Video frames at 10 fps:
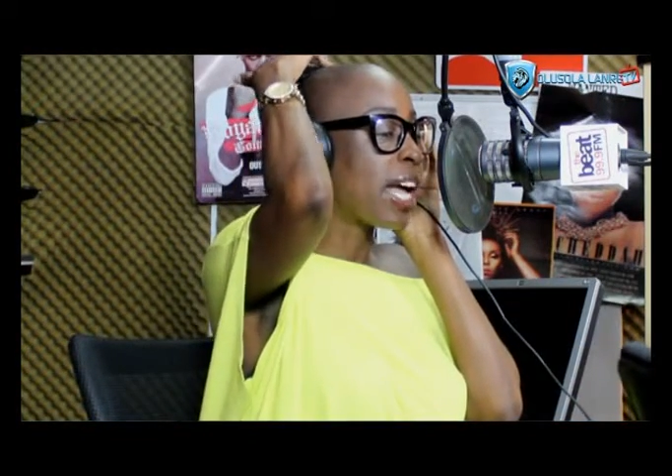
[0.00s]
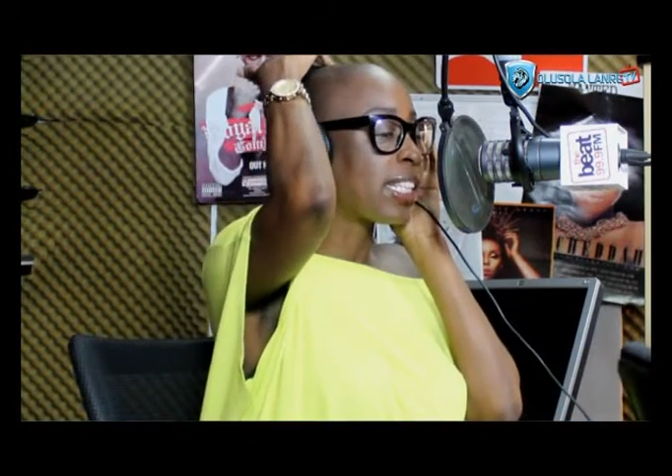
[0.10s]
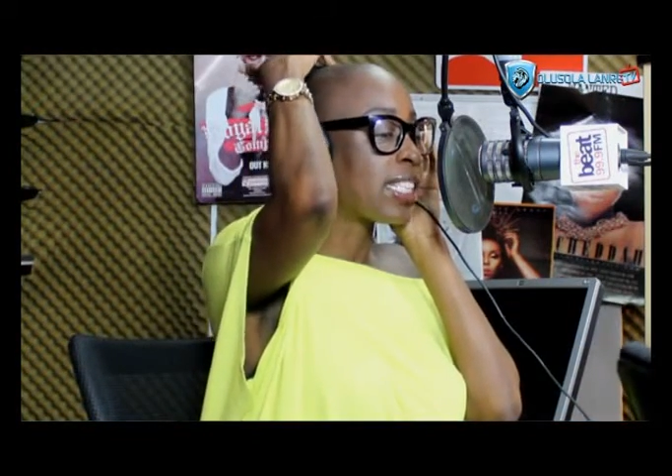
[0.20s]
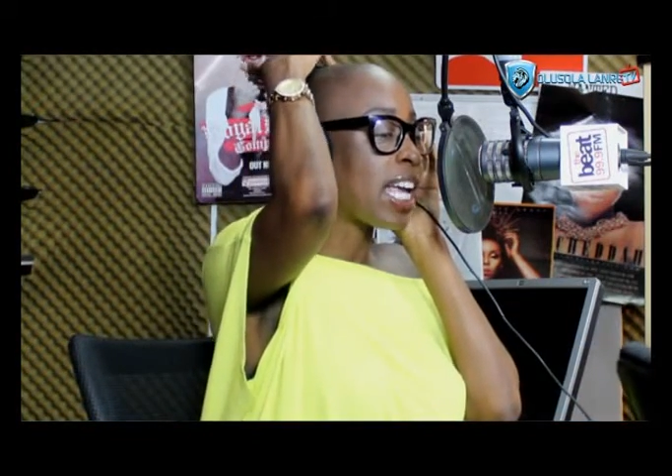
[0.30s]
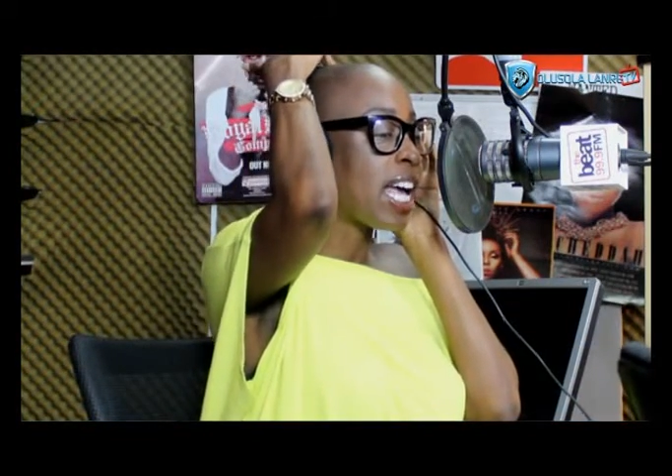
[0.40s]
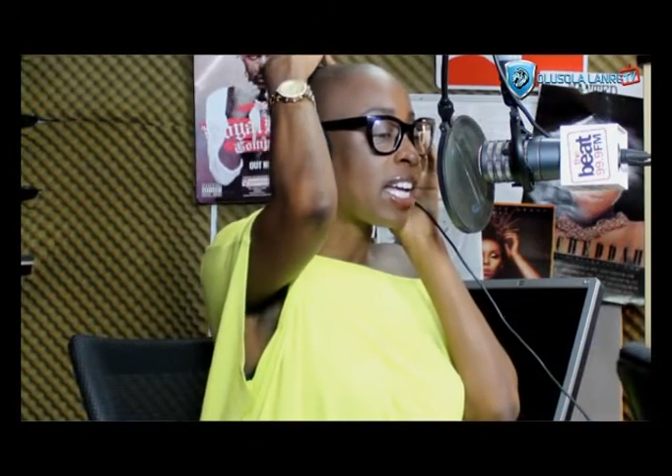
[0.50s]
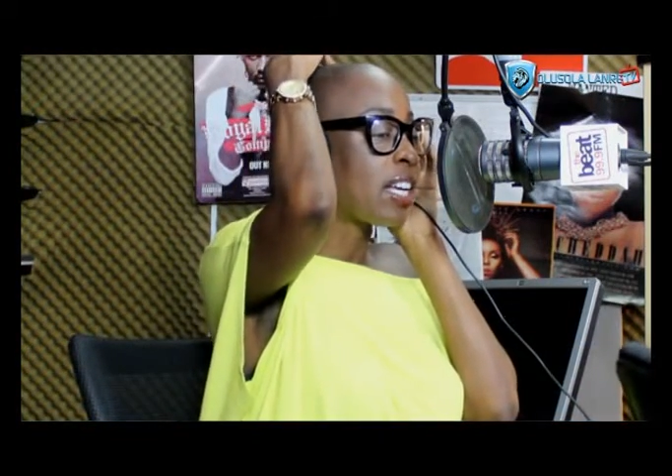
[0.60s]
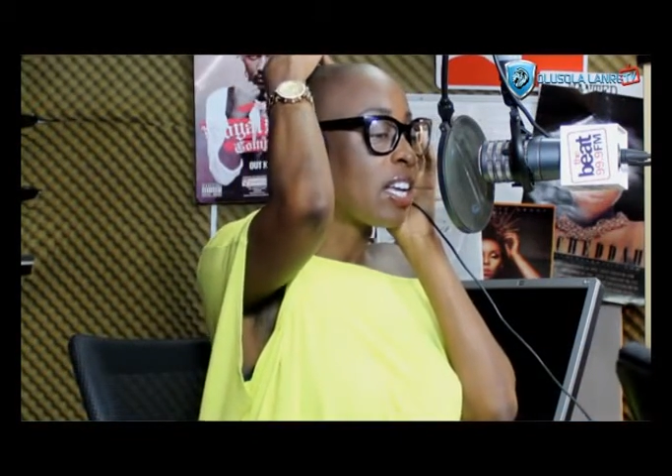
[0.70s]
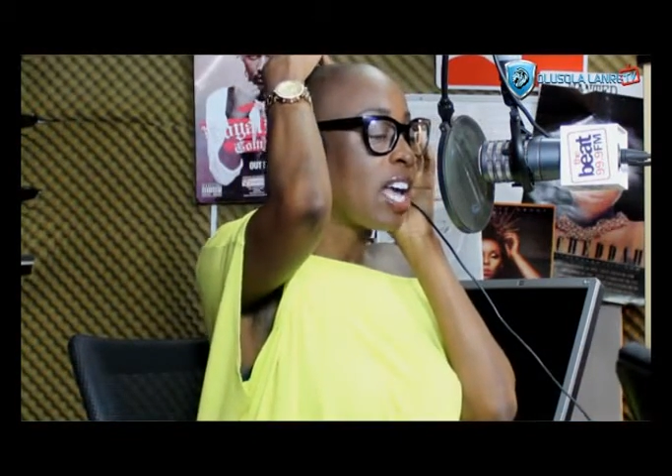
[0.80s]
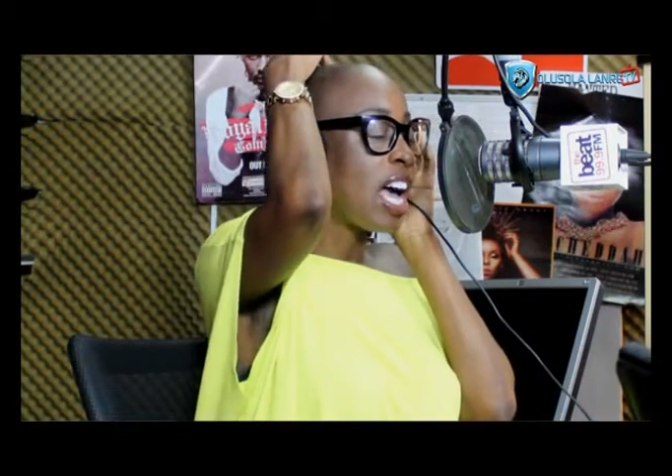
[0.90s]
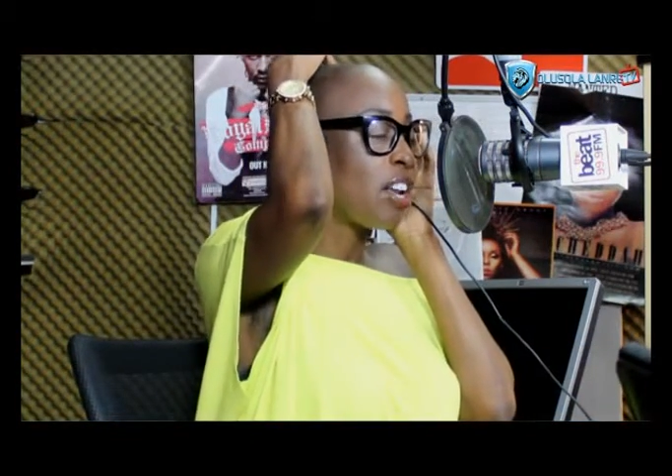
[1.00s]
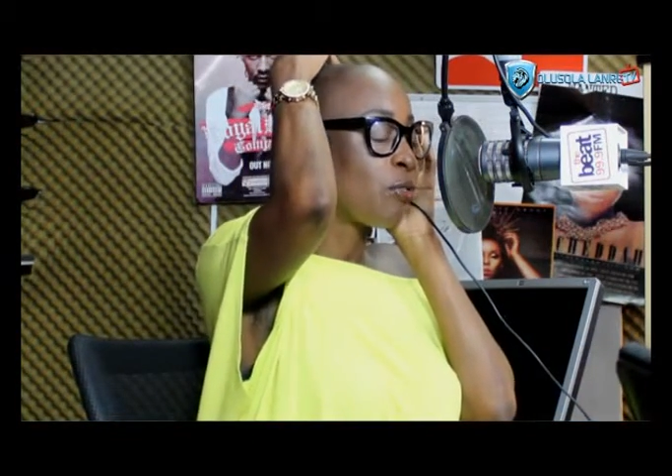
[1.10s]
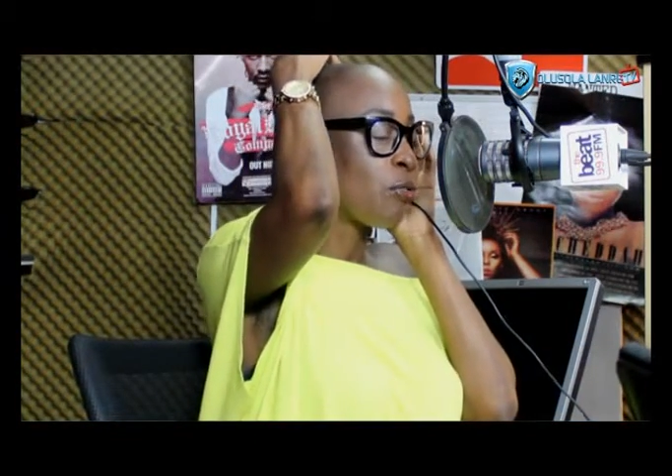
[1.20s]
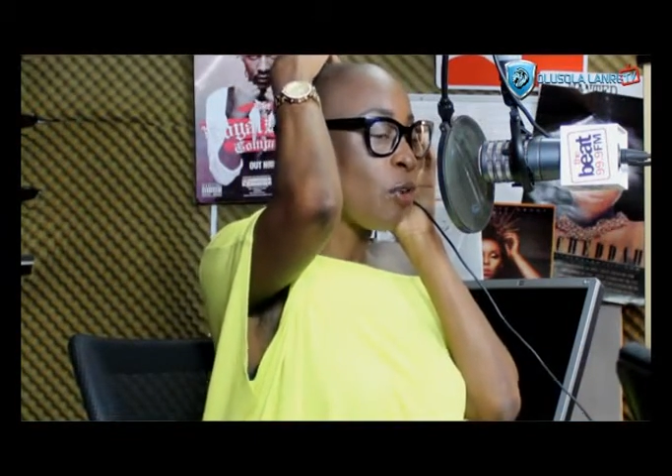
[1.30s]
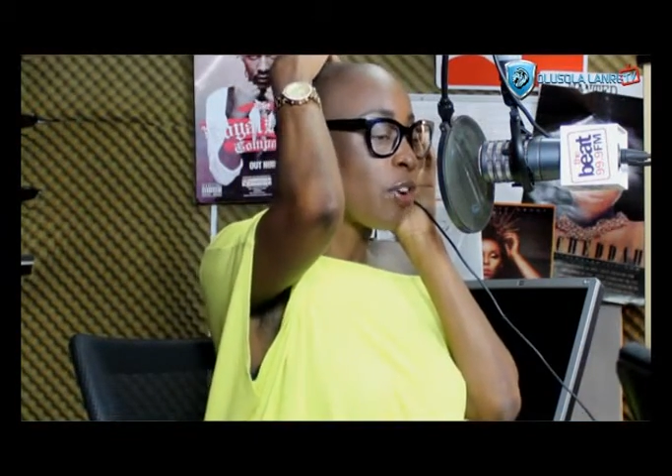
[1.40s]
Attack and
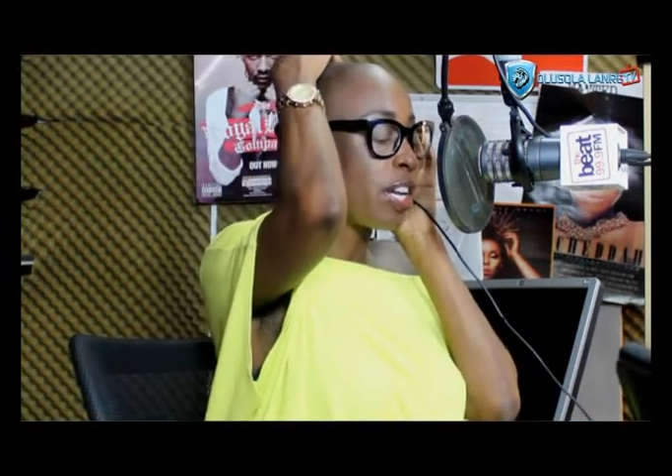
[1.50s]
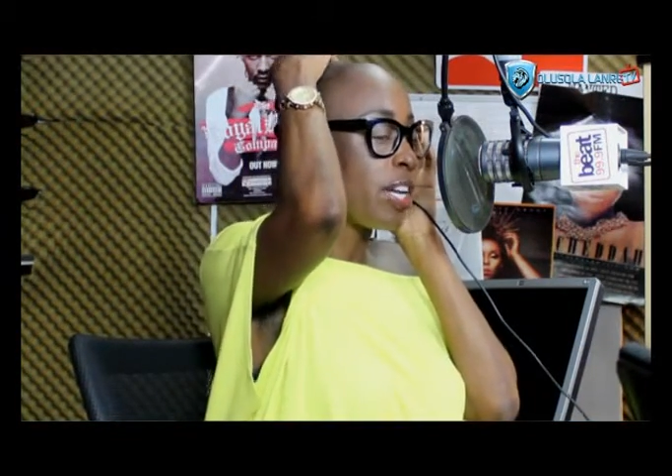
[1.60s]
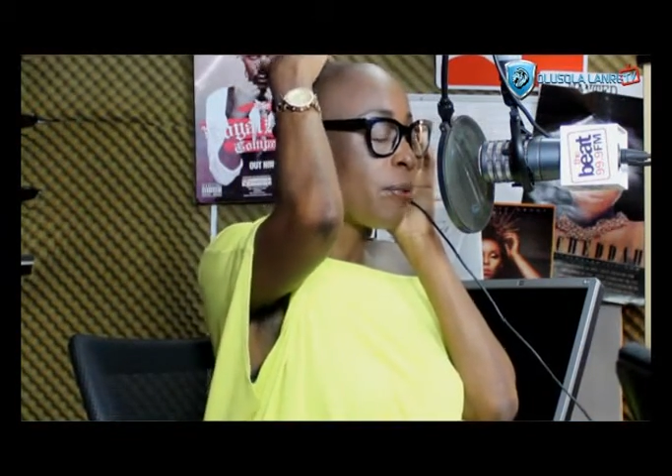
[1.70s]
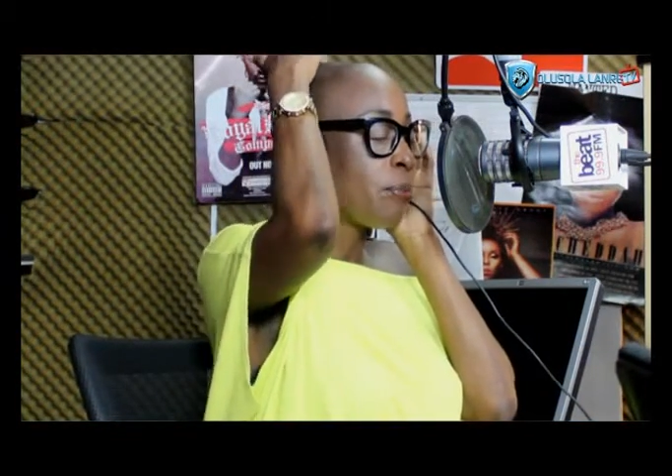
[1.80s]
Froggy,